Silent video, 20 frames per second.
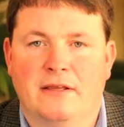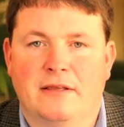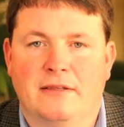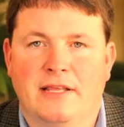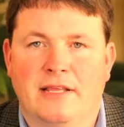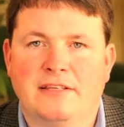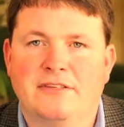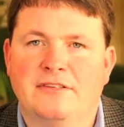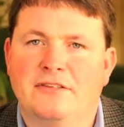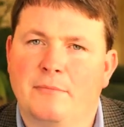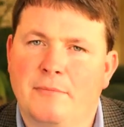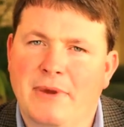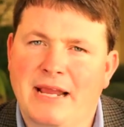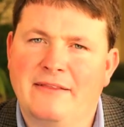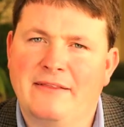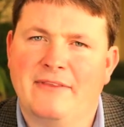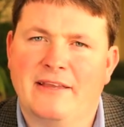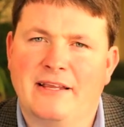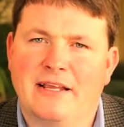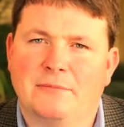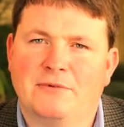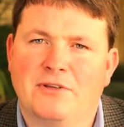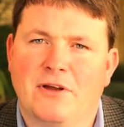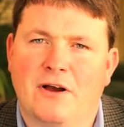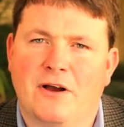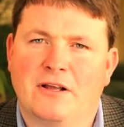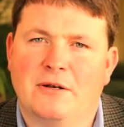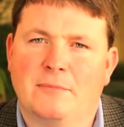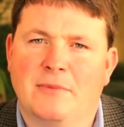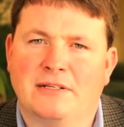that's the main thing I'm
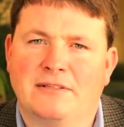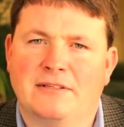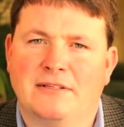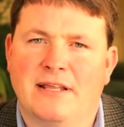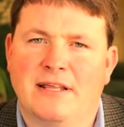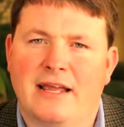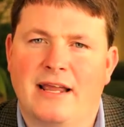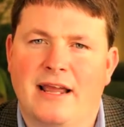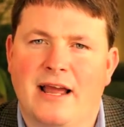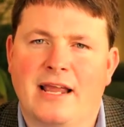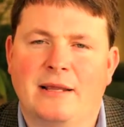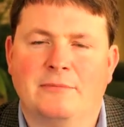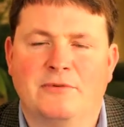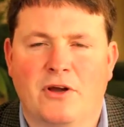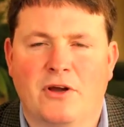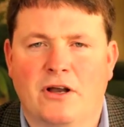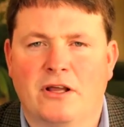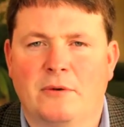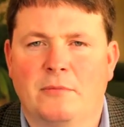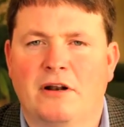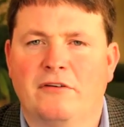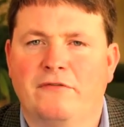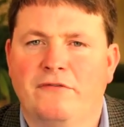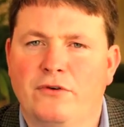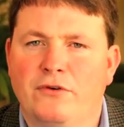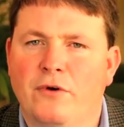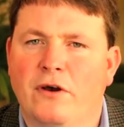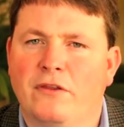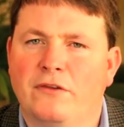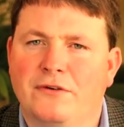talking about today. I am talking about a
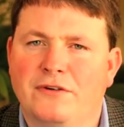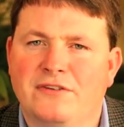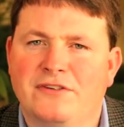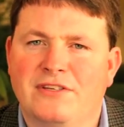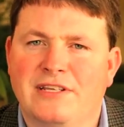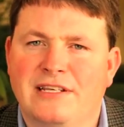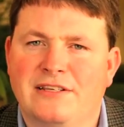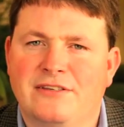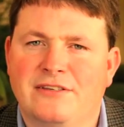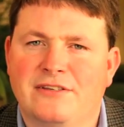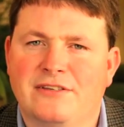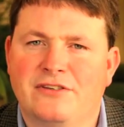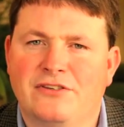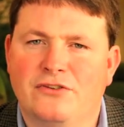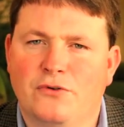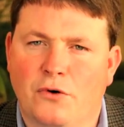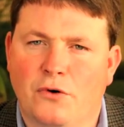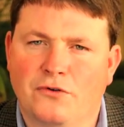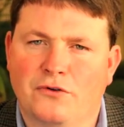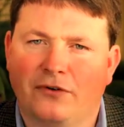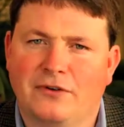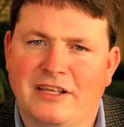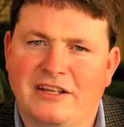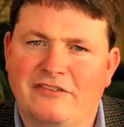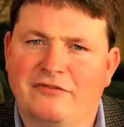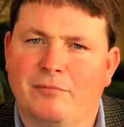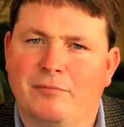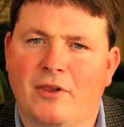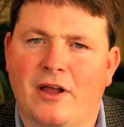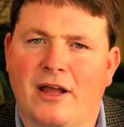few other diseases: northern
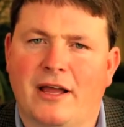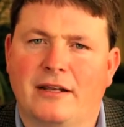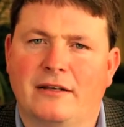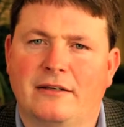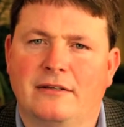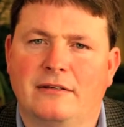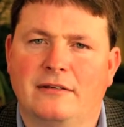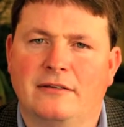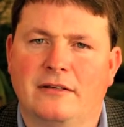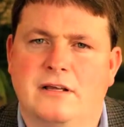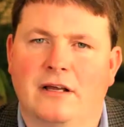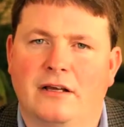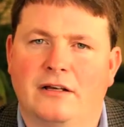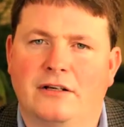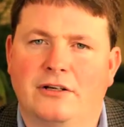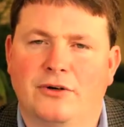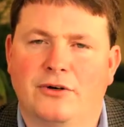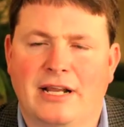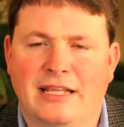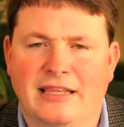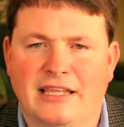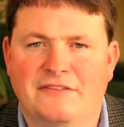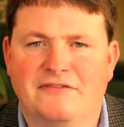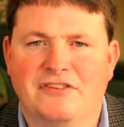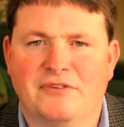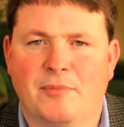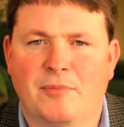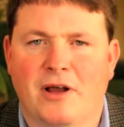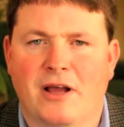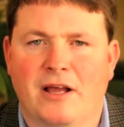leaf blight, gray leaf
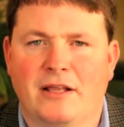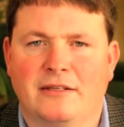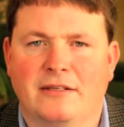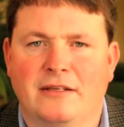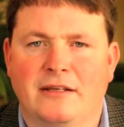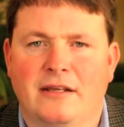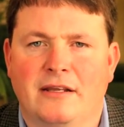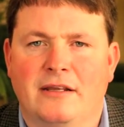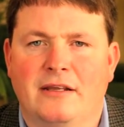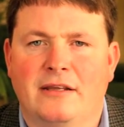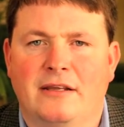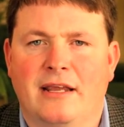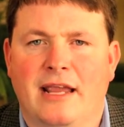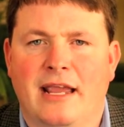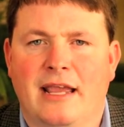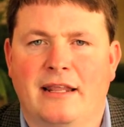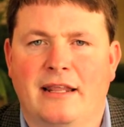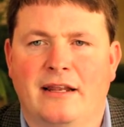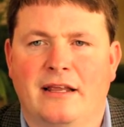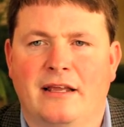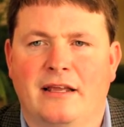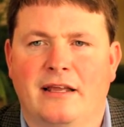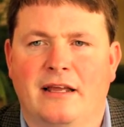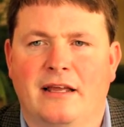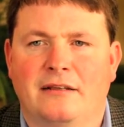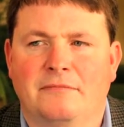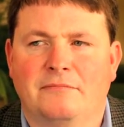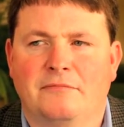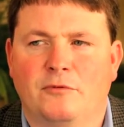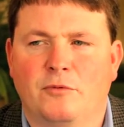spot, and
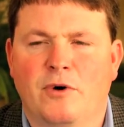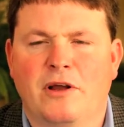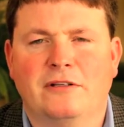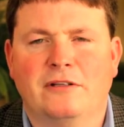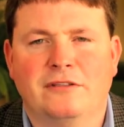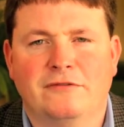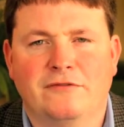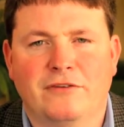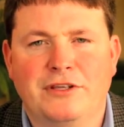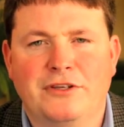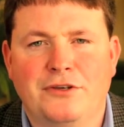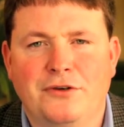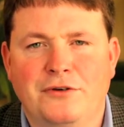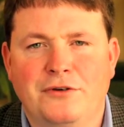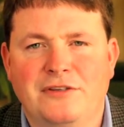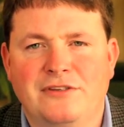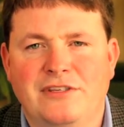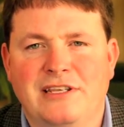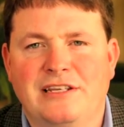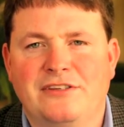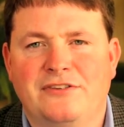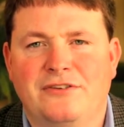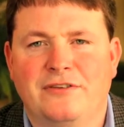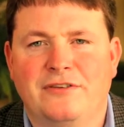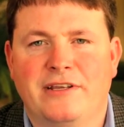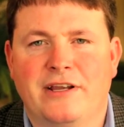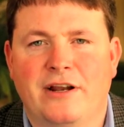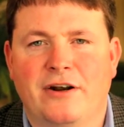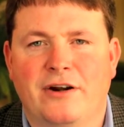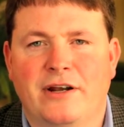a relatively new disease to
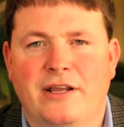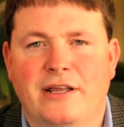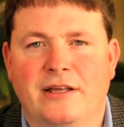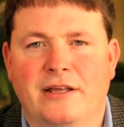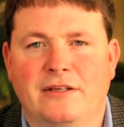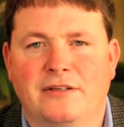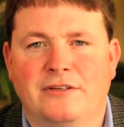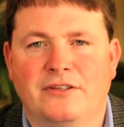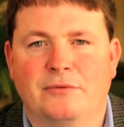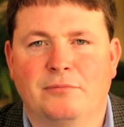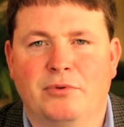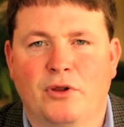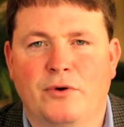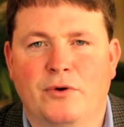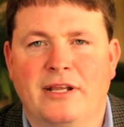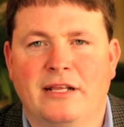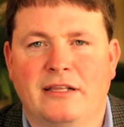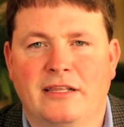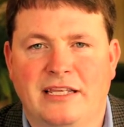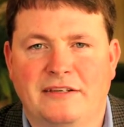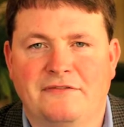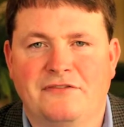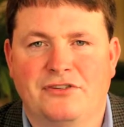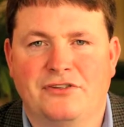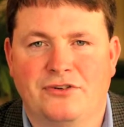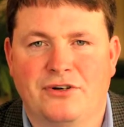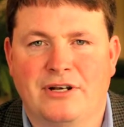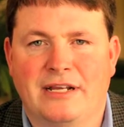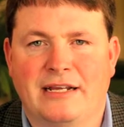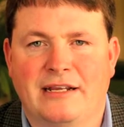the area, Diplodia leaf
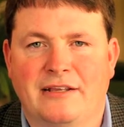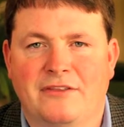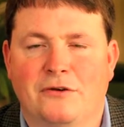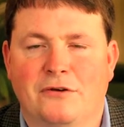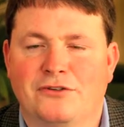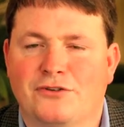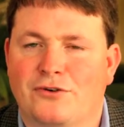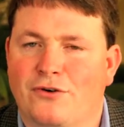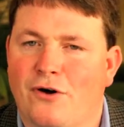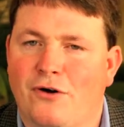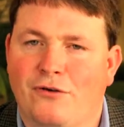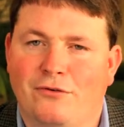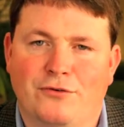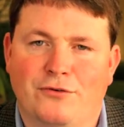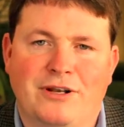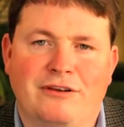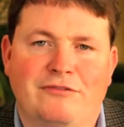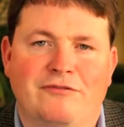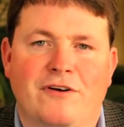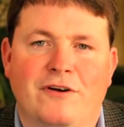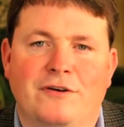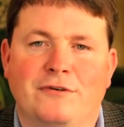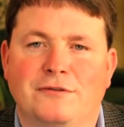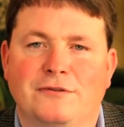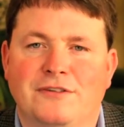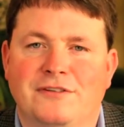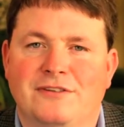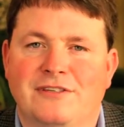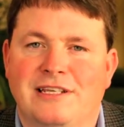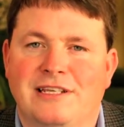streak. And those are all three
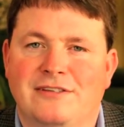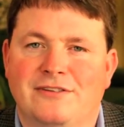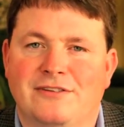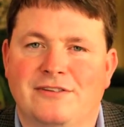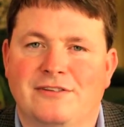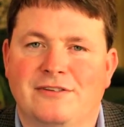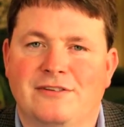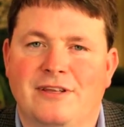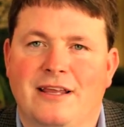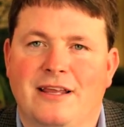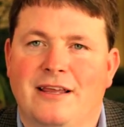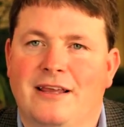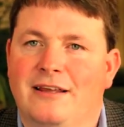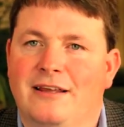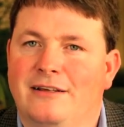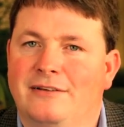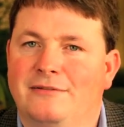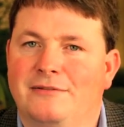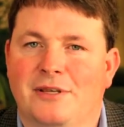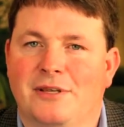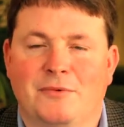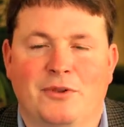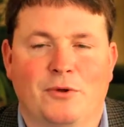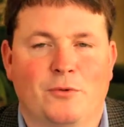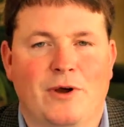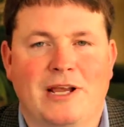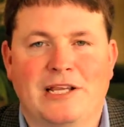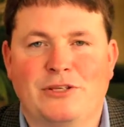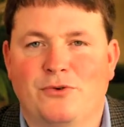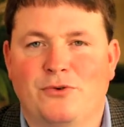fungal diseases. Some of the
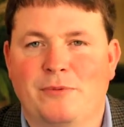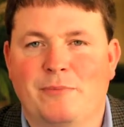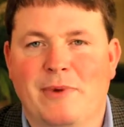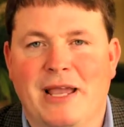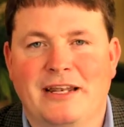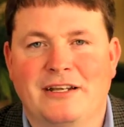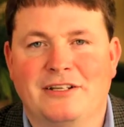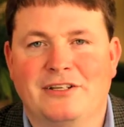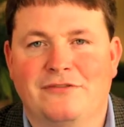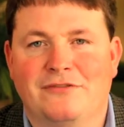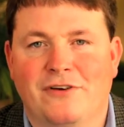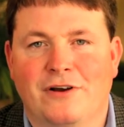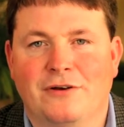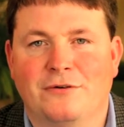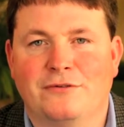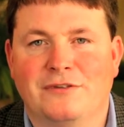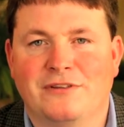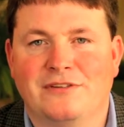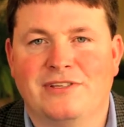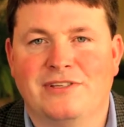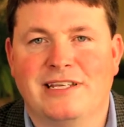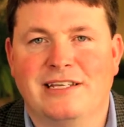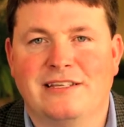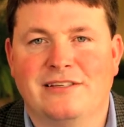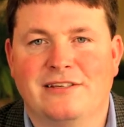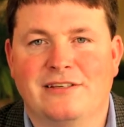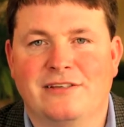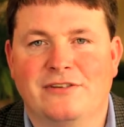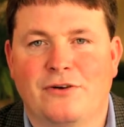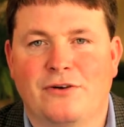ways we manage fungal
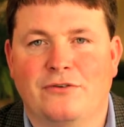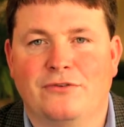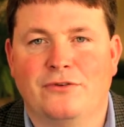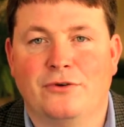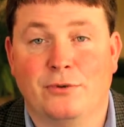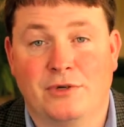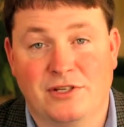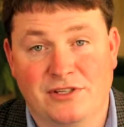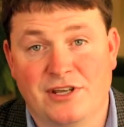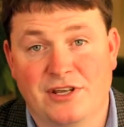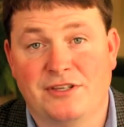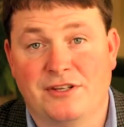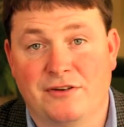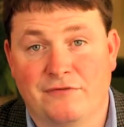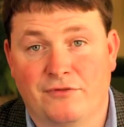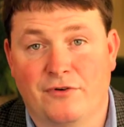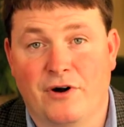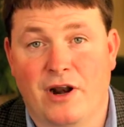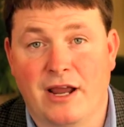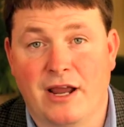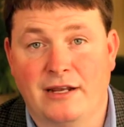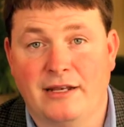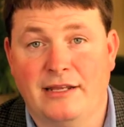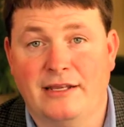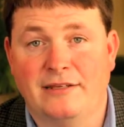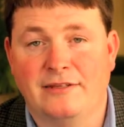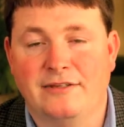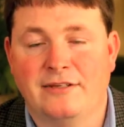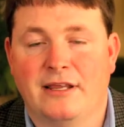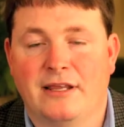diseases are through resistant
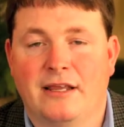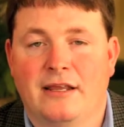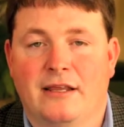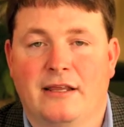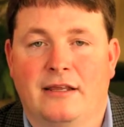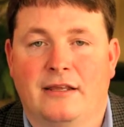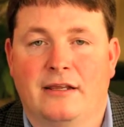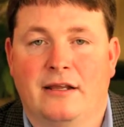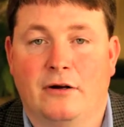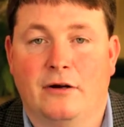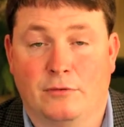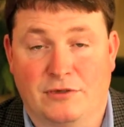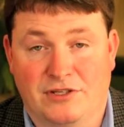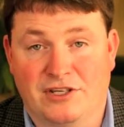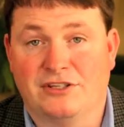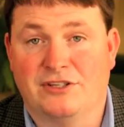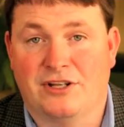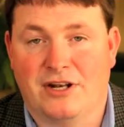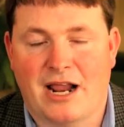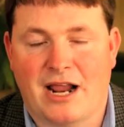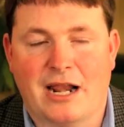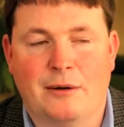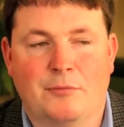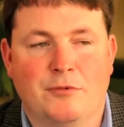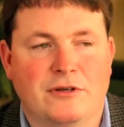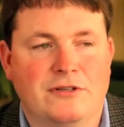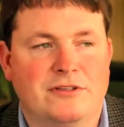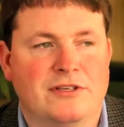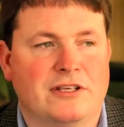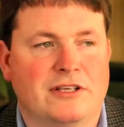varieties, resistant
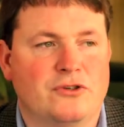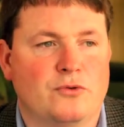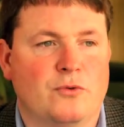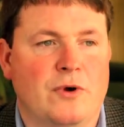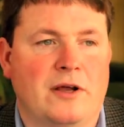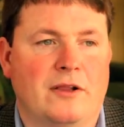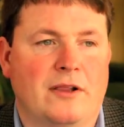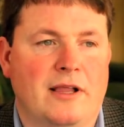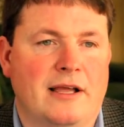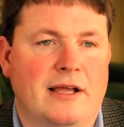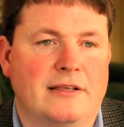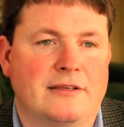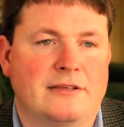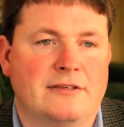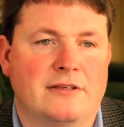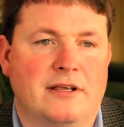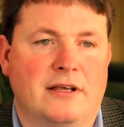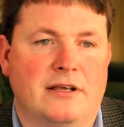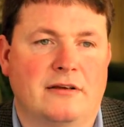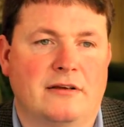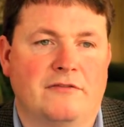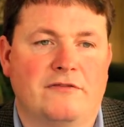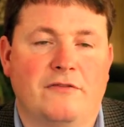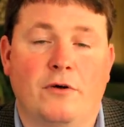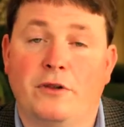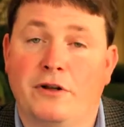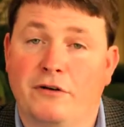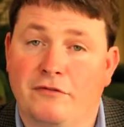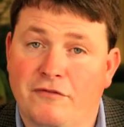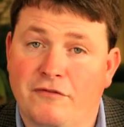hybrids, as well as
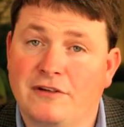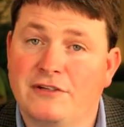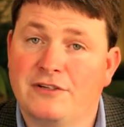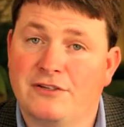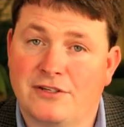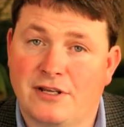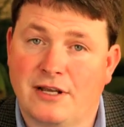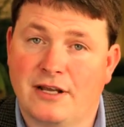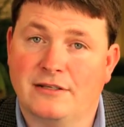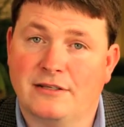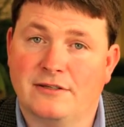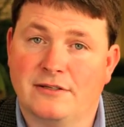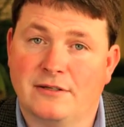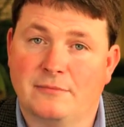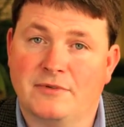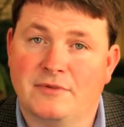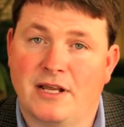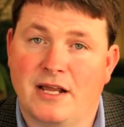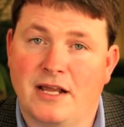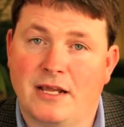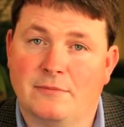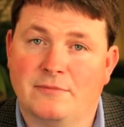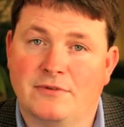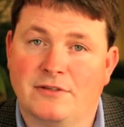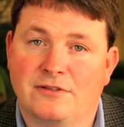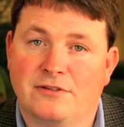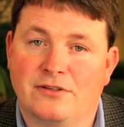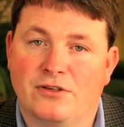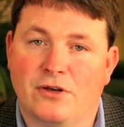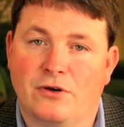foliar fungicides sometimes.
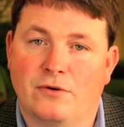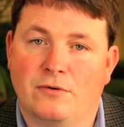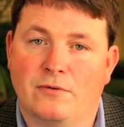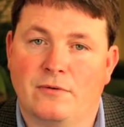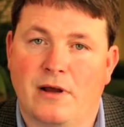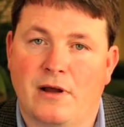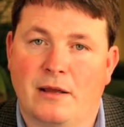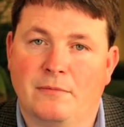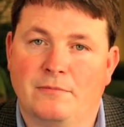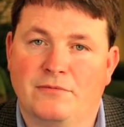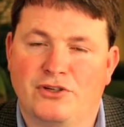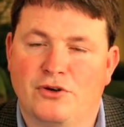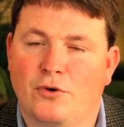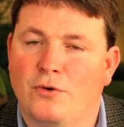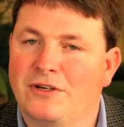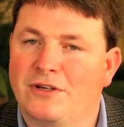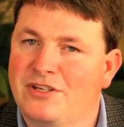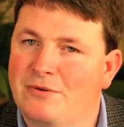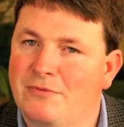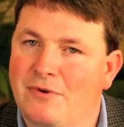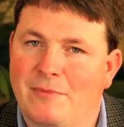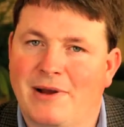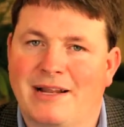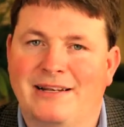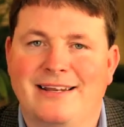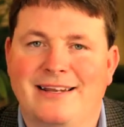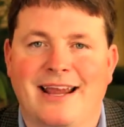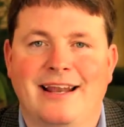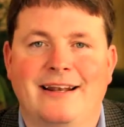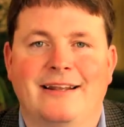And so I'm showing some of my
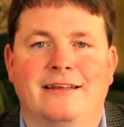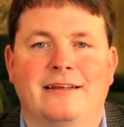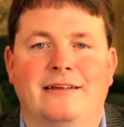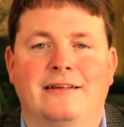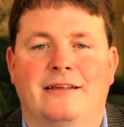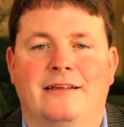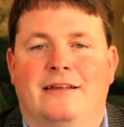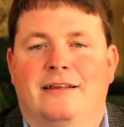data